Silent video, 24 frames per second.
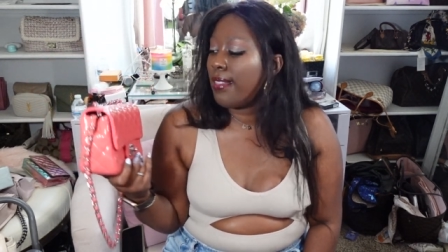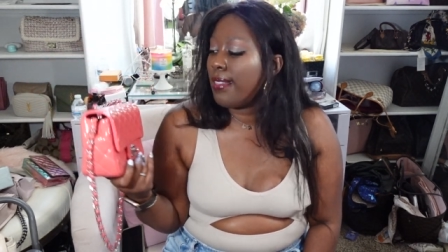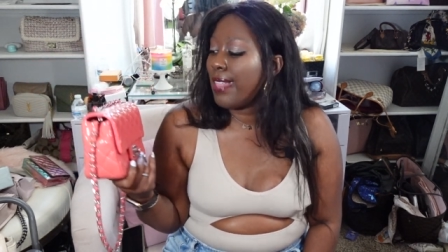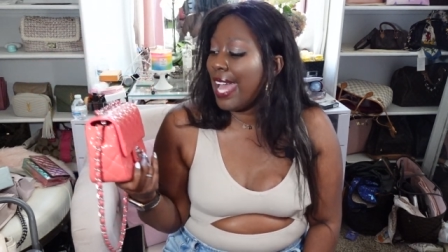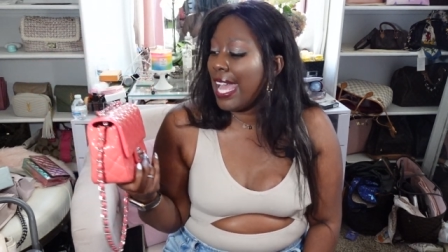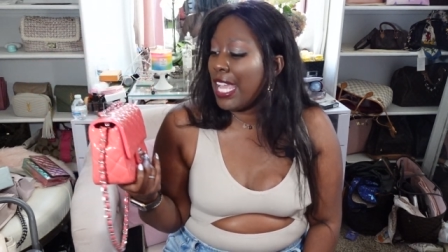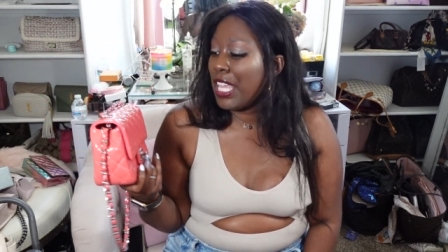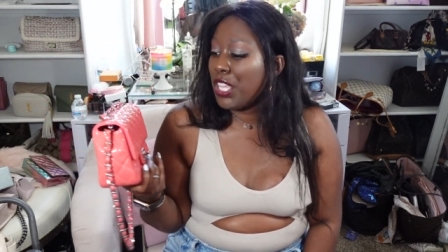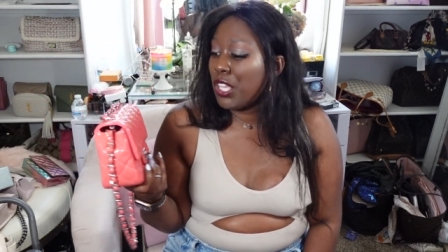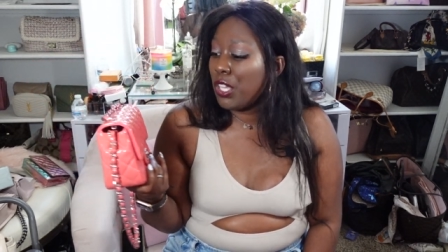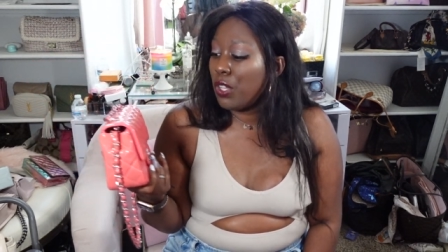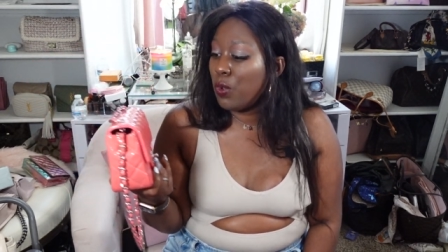
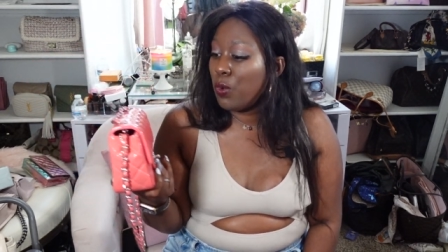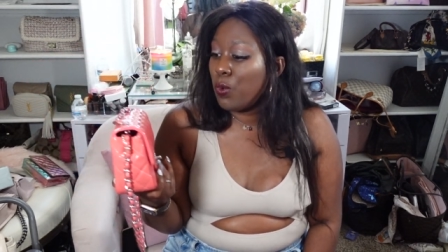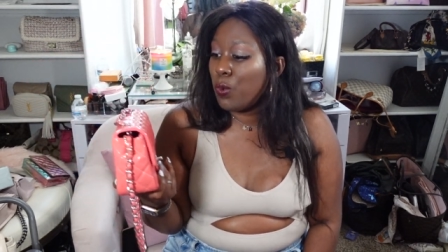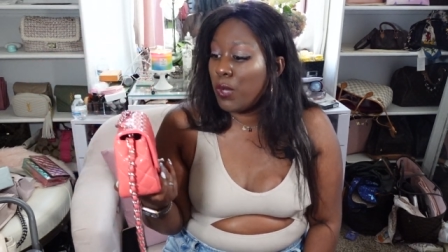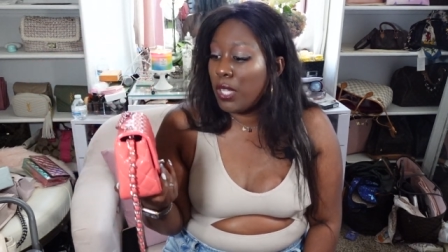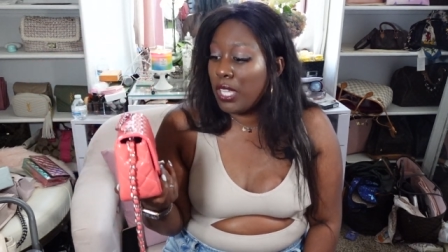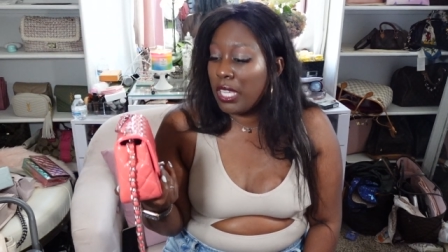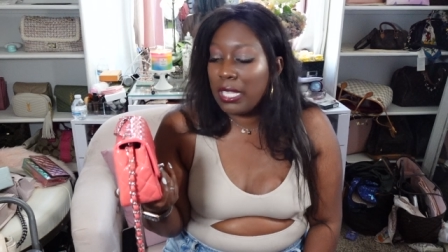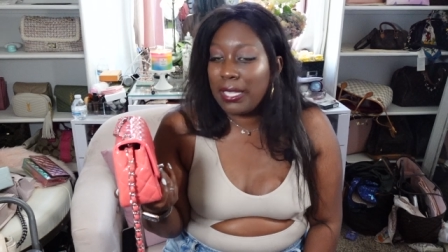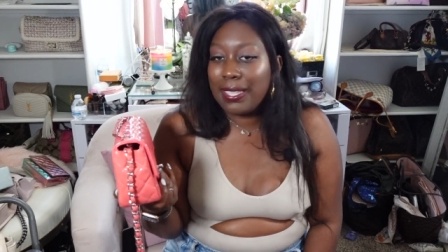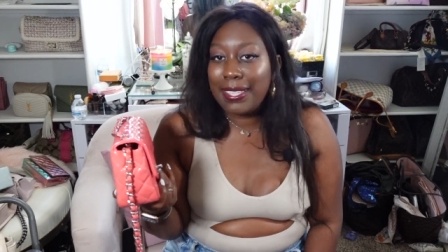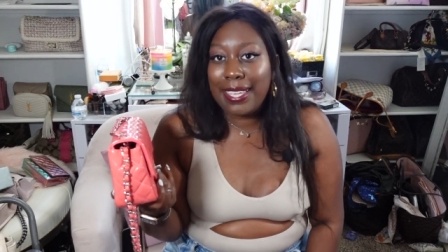that you
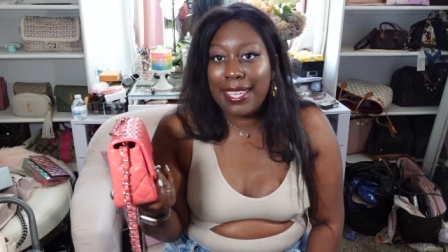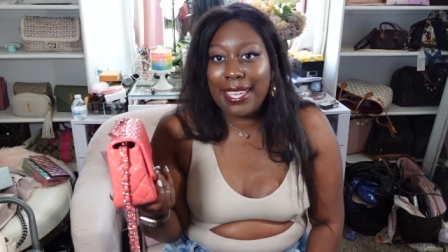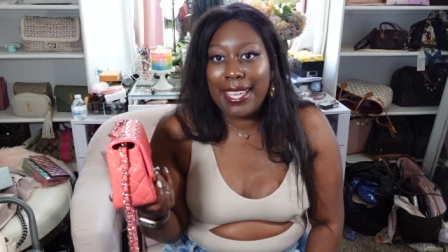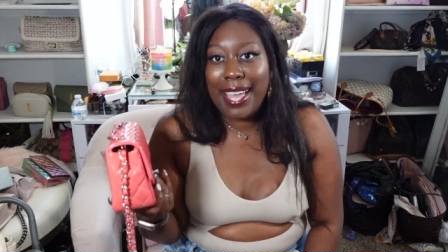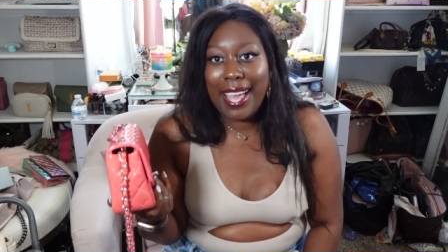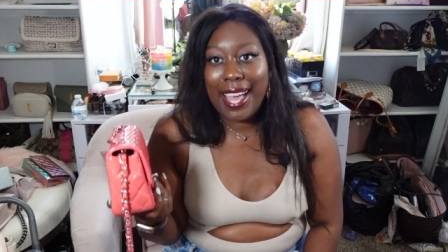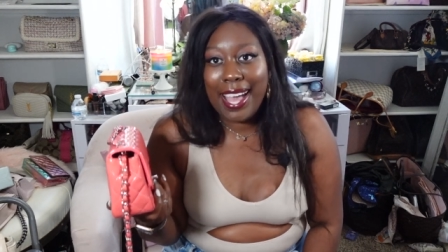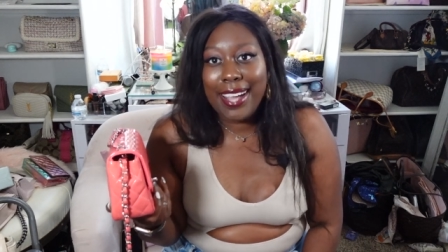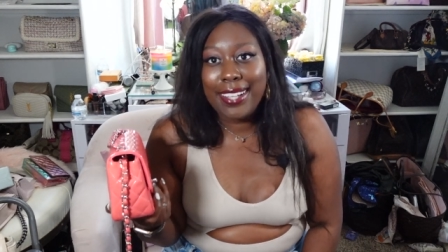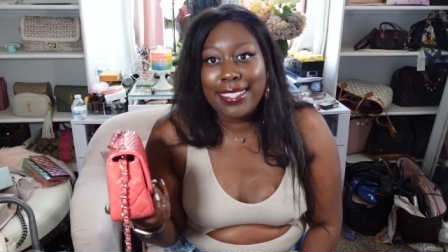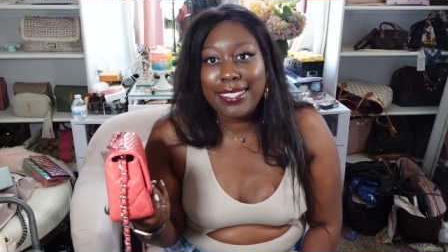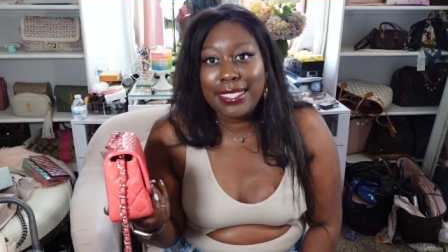really
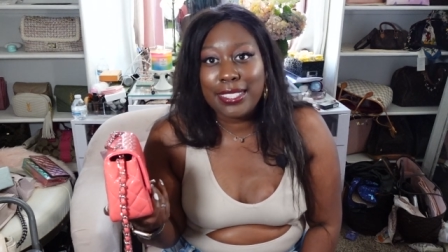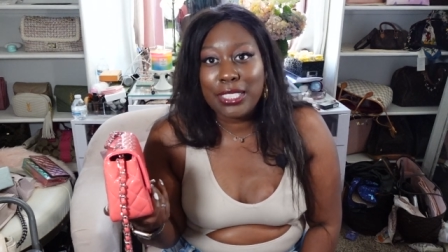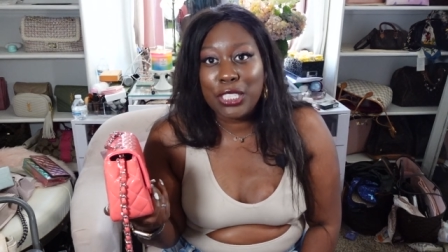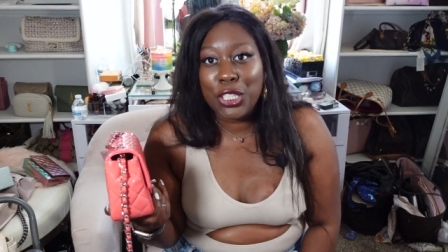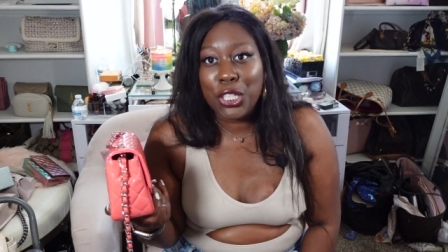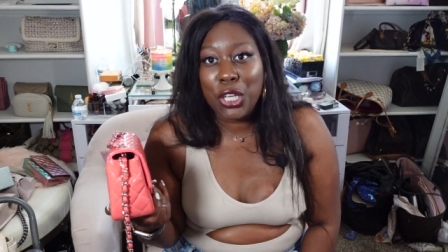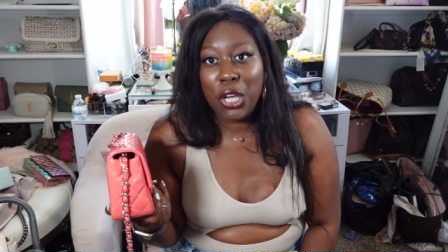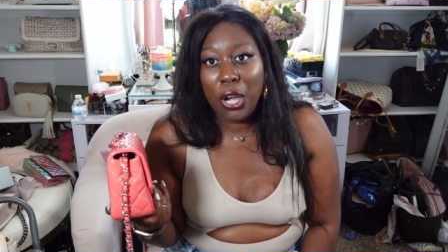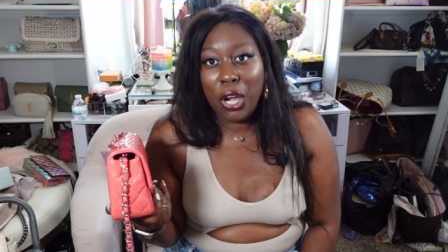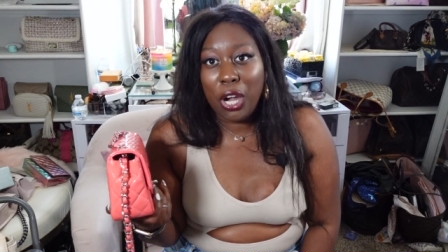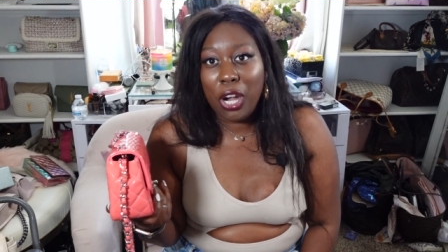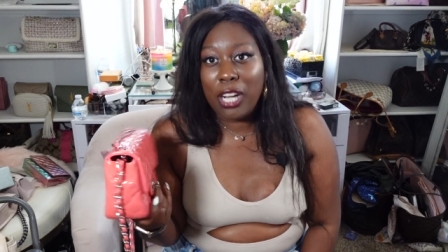have to
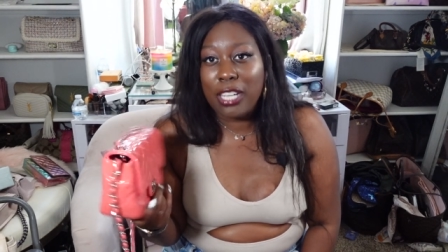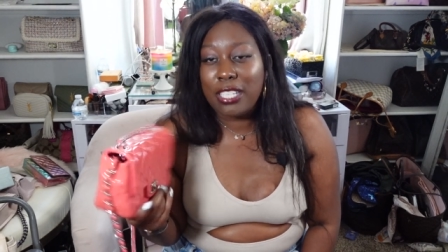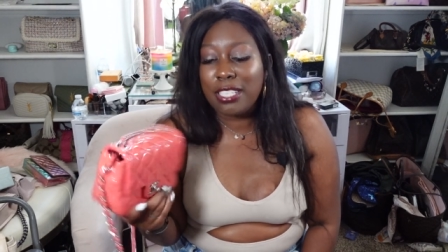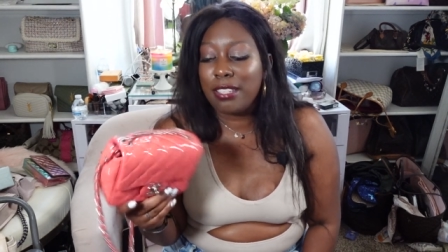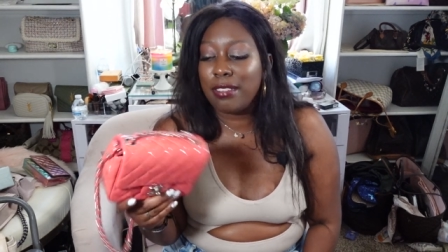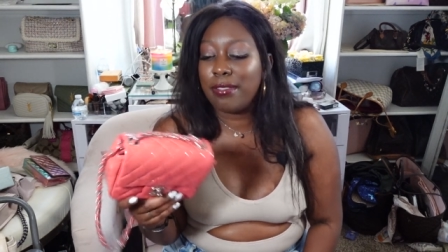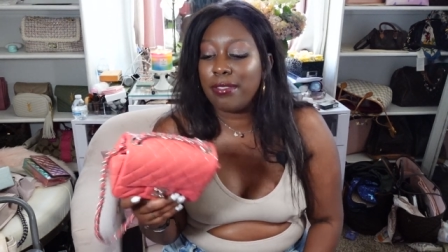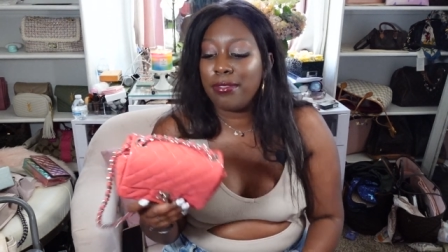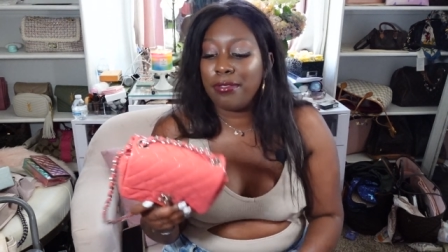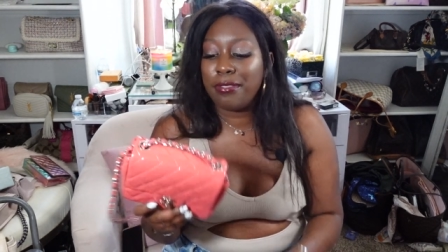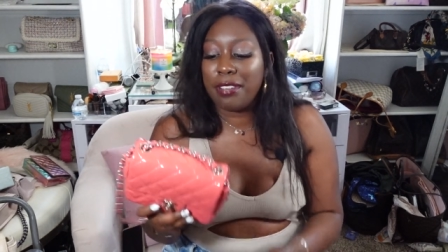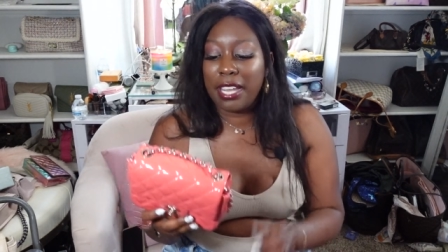look hard
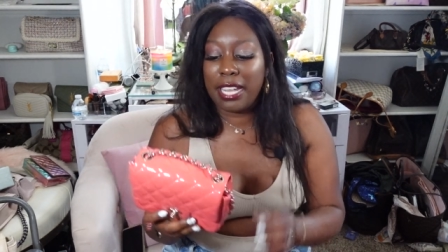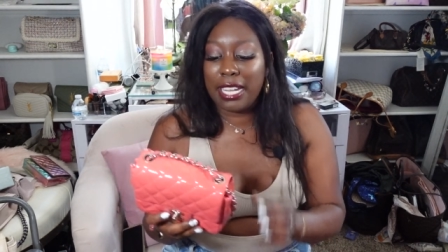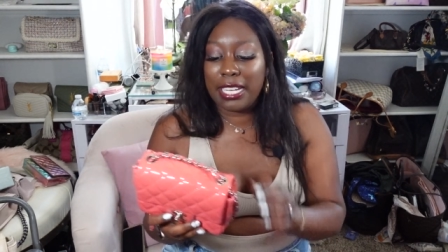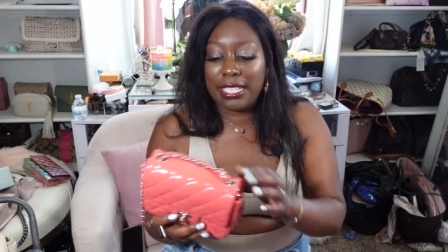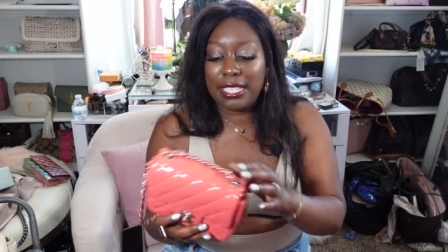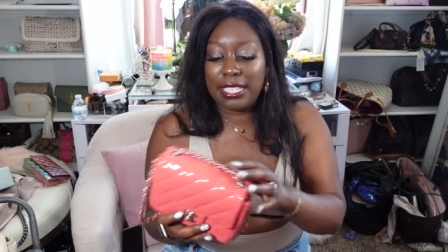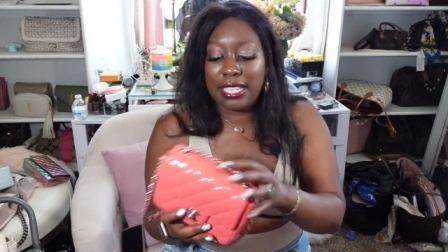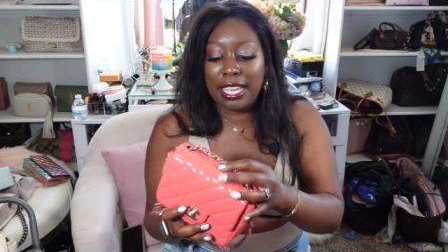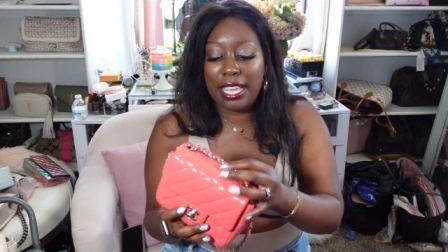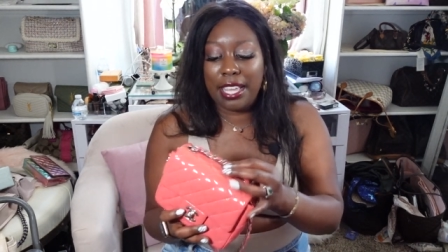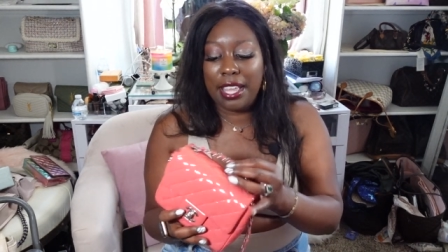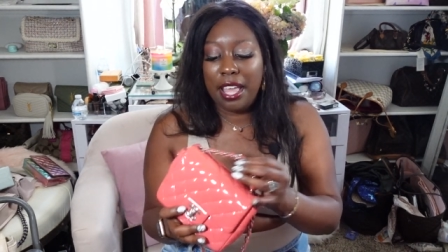to
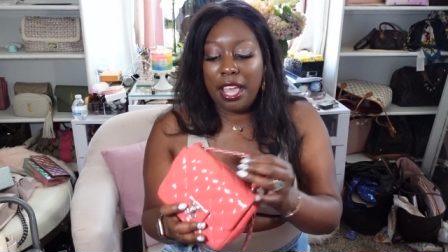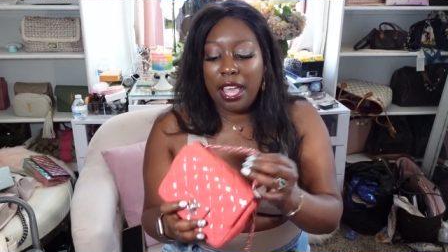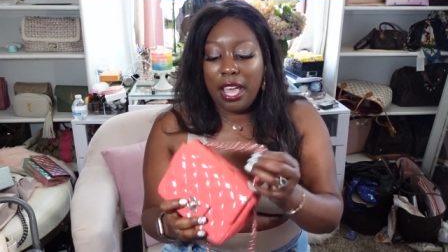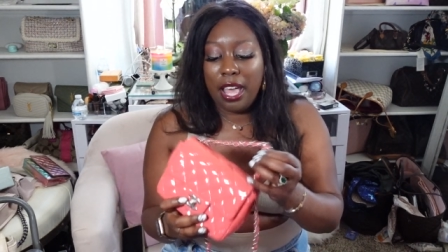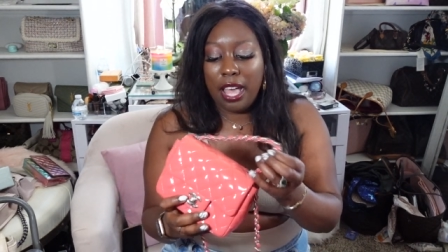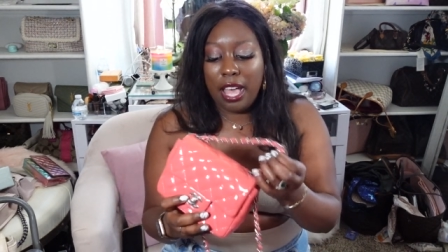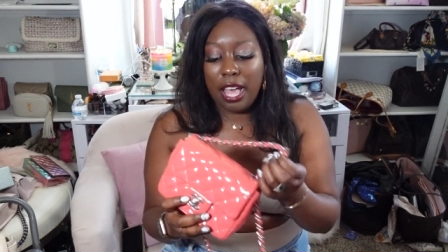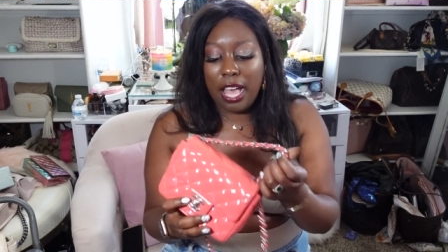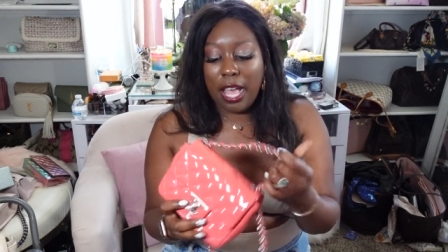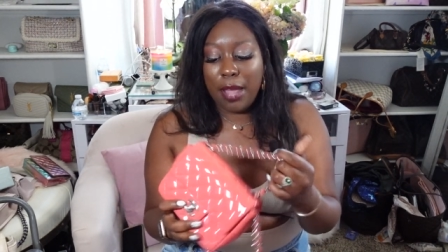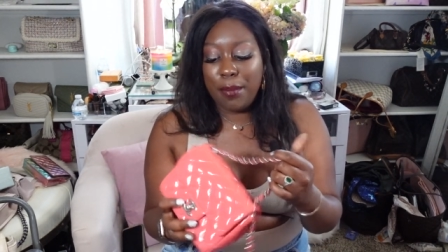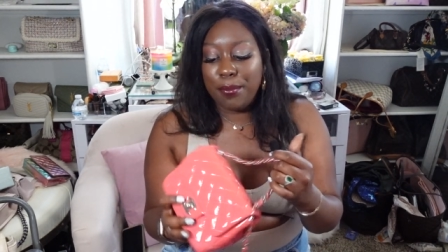find it.